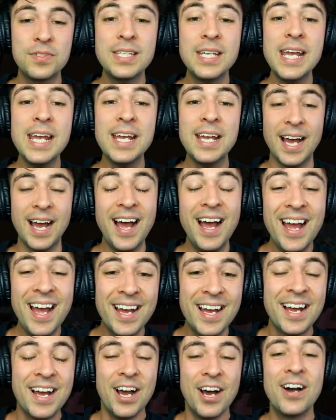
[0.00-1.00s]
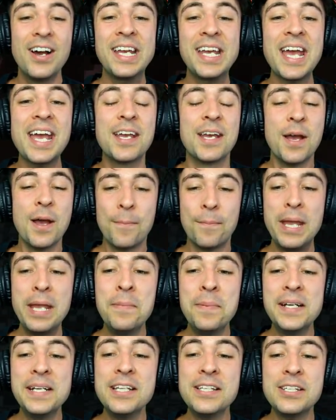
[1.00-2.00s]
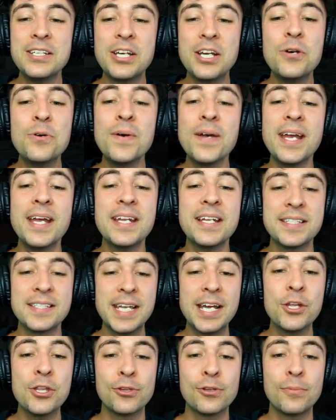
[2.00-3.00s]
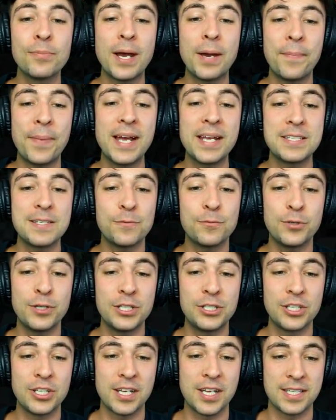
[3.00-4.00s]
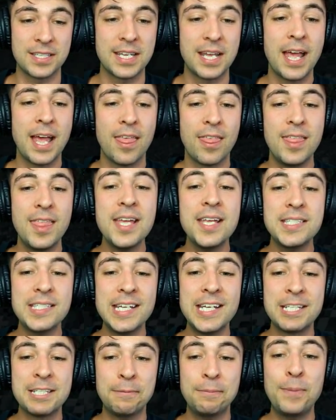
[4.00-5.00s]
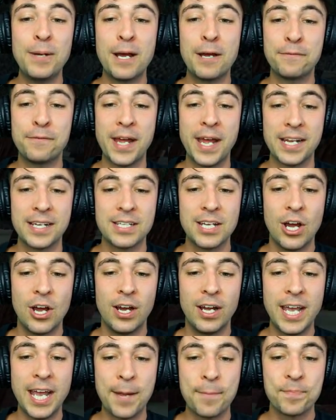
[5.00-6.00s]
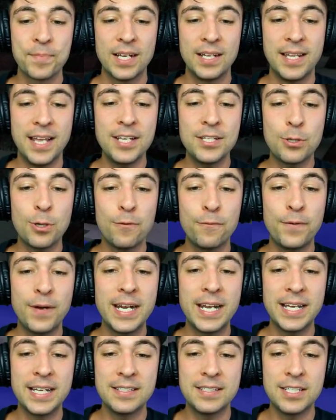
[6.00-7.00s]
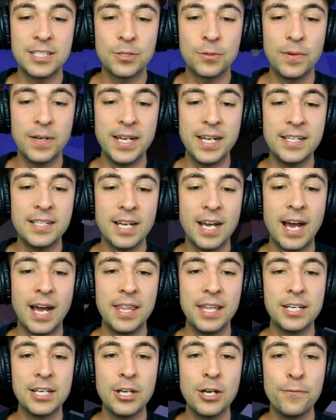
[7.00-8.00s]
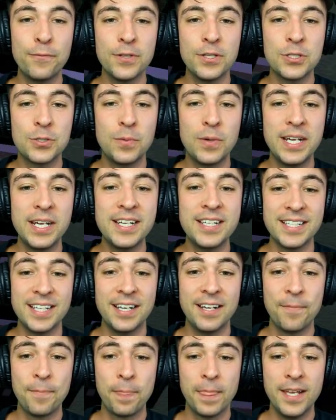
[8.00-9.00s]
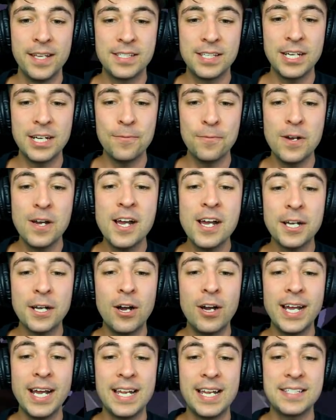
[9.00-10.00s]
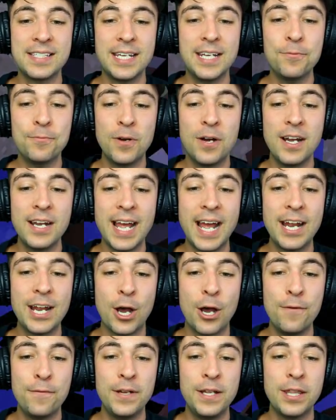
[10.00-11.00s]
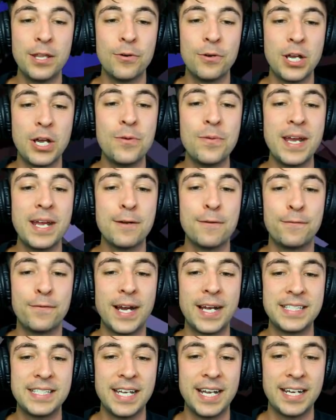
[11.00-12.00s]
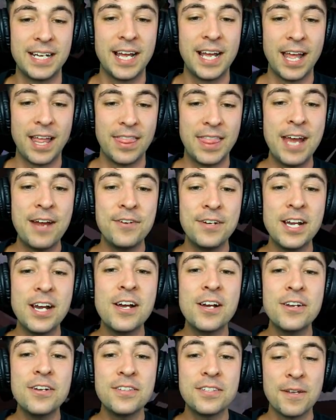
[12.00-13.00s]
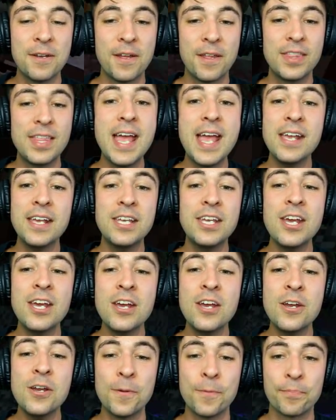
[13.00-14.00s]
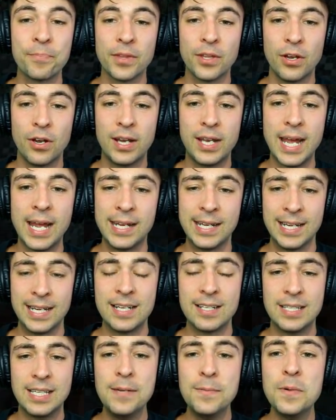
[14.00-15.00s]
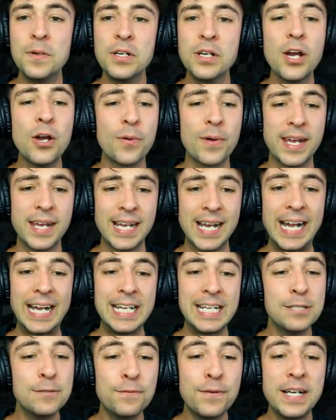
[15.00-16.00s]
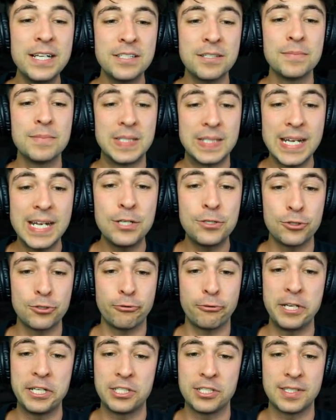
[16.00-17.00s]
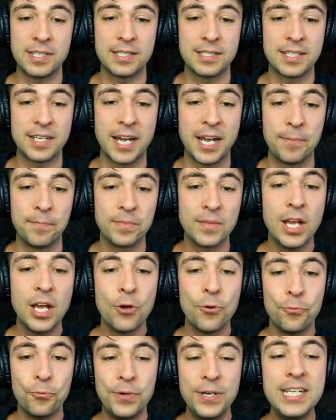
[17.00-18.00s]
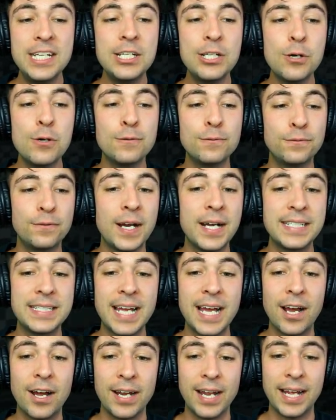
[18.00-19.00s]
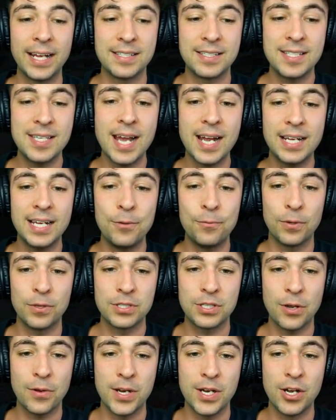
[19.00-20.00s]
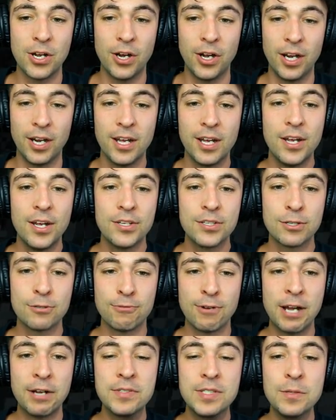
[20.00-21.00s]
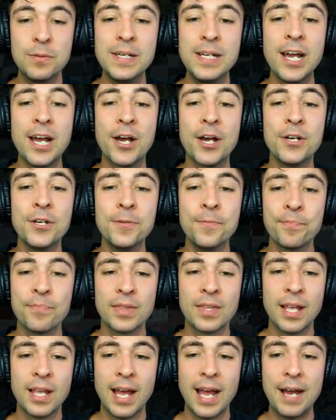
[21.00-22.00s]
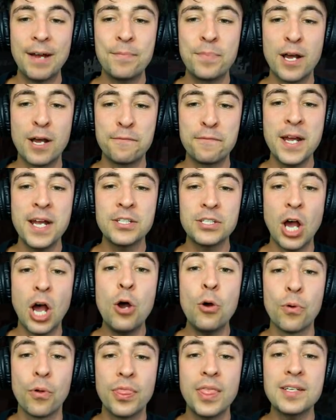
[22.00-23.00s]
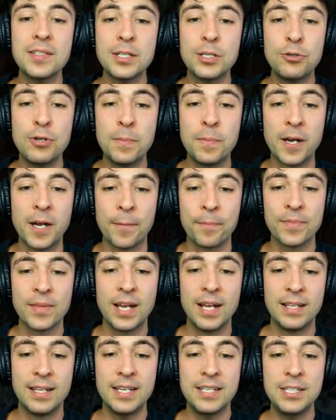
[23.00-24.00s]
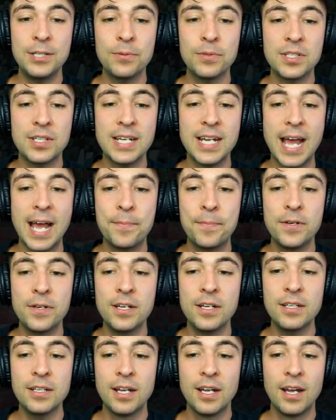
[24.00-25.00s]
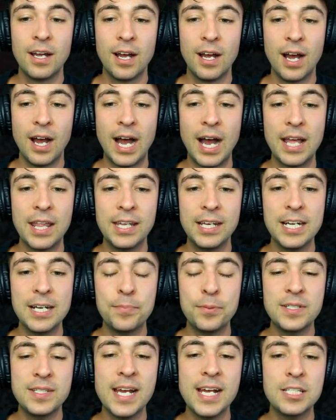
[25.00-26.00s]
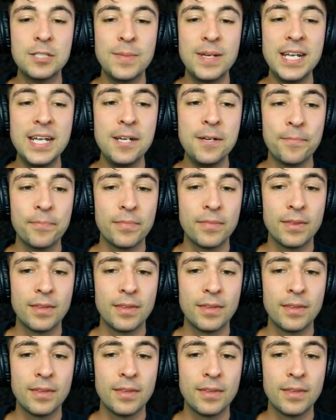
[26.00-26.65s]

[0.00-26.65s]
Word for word: see? Okay, maybe I need to go ahead and tell them about passive creatures. This is perfect. Okay, let's go and fight against this squid. Are they going to go for the squid? Is it going to work? Okay, let's hit one and hopefully they'll go ahead and fight it. There it goes. Thank you. Okay, let's keep on going and let's find some dangerous creatures this time. We need to go and find out exactly what's going on. So round two we go. And perfect. Oh, there's a creeper. Let's see what's going to happen. Are they going to protect me?